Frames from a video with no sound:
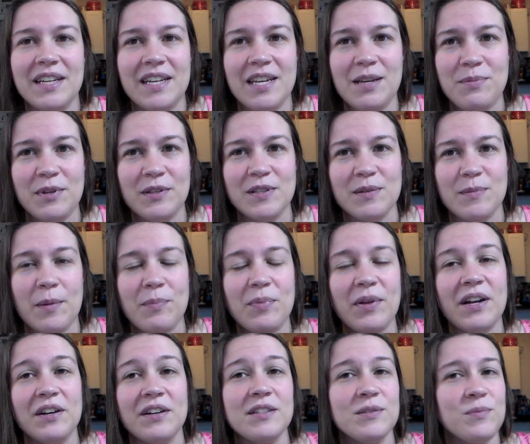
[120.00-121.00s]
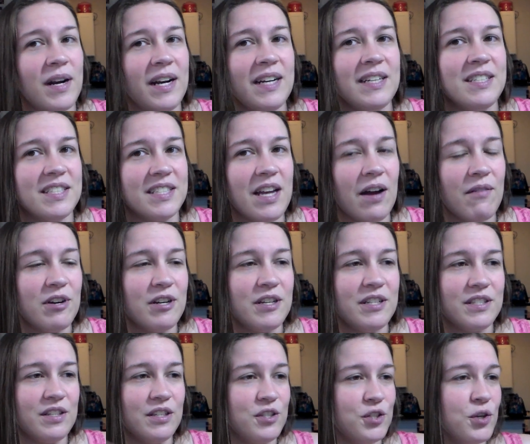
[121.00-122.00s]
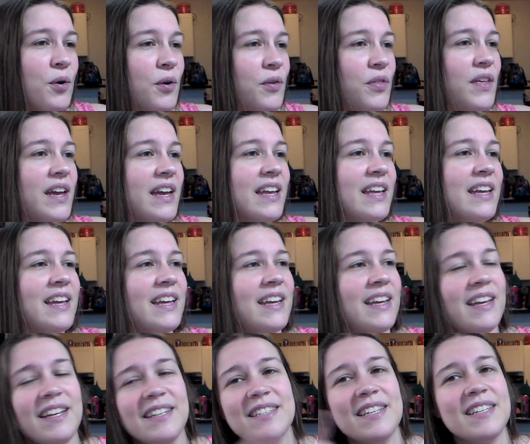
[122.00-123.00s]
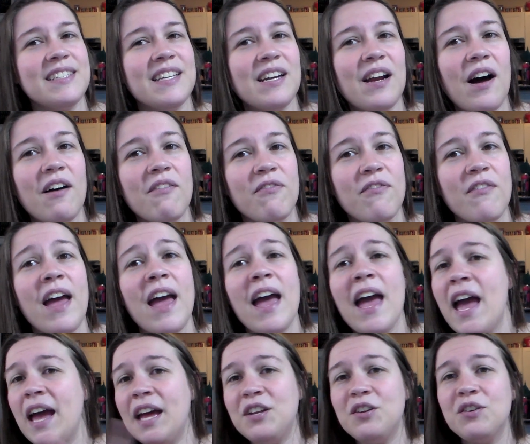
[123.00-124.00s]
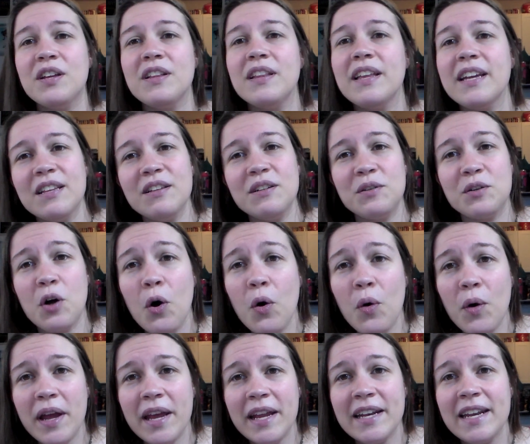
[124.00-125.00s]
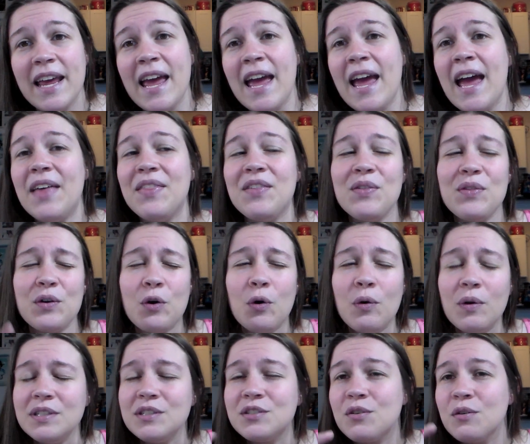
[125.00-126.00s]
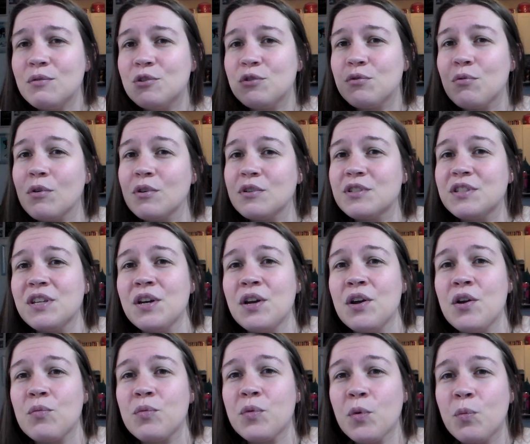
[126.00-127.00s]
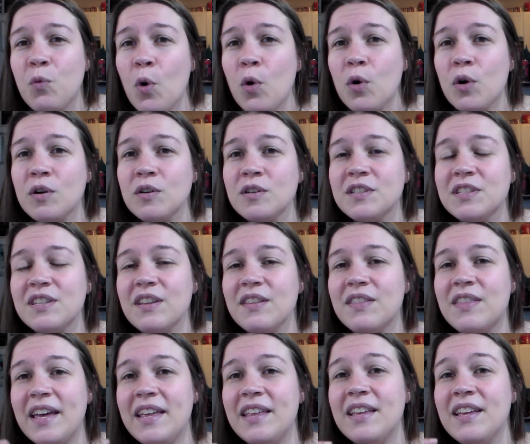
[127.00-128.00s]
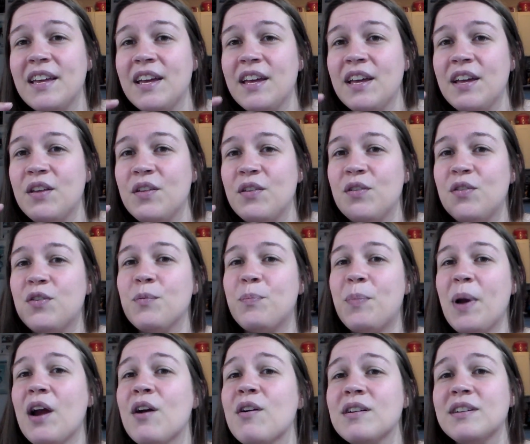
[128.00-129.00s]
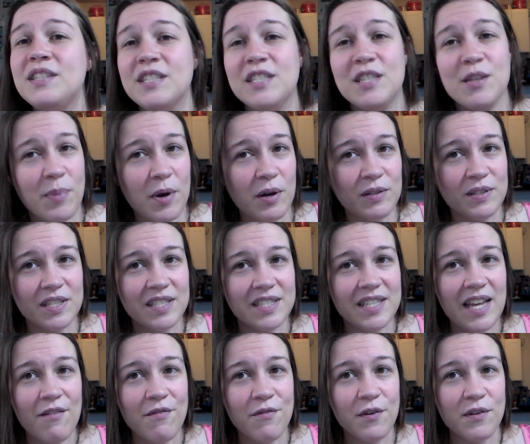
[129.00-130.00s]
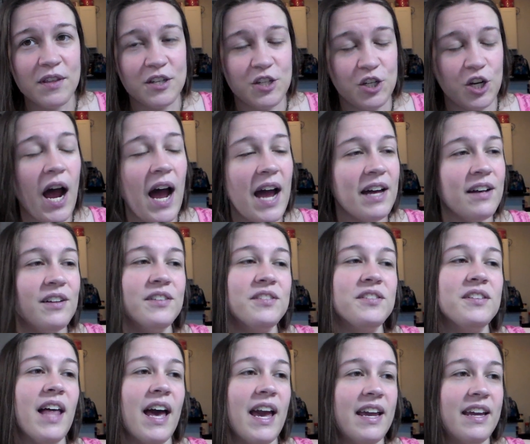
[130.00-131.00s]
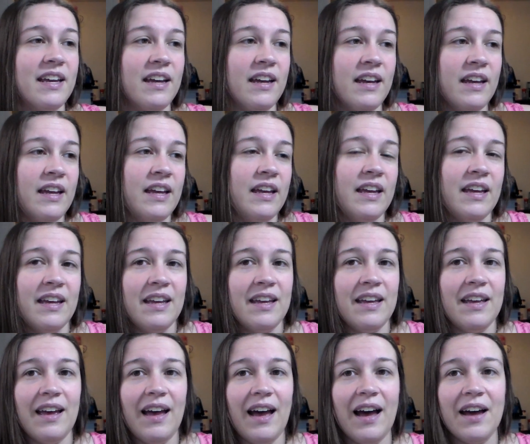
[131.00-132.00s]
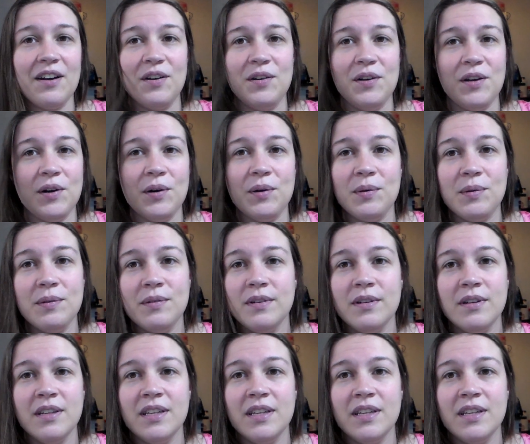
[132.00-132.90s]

gonna keep using my planner because what I discovered is the chore thing, it takes it off and you get like a little coin, and then the coins go towards rewards that the parent is supposed to set for the child. Like, I don't know,